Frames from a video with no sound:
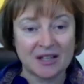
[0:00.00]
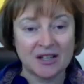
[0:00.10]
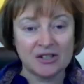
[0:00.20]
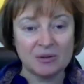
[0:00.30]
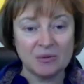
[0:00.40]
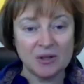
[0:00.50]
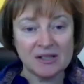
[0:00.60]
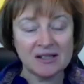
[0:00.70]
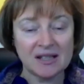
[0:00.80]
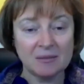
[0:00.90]
So what are
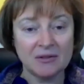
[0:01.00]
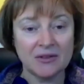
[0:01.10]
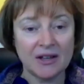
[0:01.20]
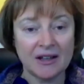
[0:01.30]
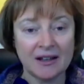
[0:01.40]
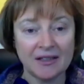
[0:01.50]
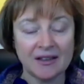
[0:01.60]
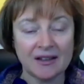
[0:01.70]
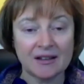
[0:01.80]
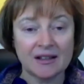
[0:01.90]
some of the
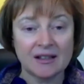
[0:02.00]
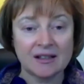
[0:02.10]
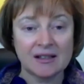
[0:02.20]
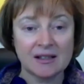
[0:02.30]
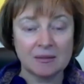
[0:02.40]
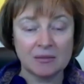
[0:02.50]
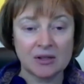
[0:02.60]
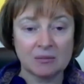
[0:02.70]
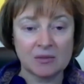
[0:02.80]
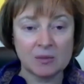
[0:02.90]
other
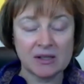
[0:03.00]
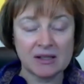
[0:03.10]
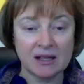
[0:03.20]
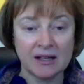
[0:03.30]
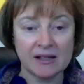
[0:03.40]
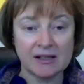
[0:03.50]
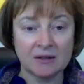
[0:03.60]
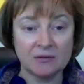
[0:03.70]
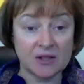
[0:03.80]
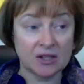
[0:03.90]
symptoms besides a
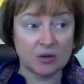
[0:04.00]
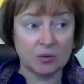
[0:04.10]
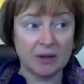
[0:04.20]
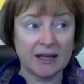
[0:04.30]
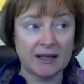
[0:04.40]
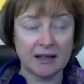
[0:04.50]
physical pain?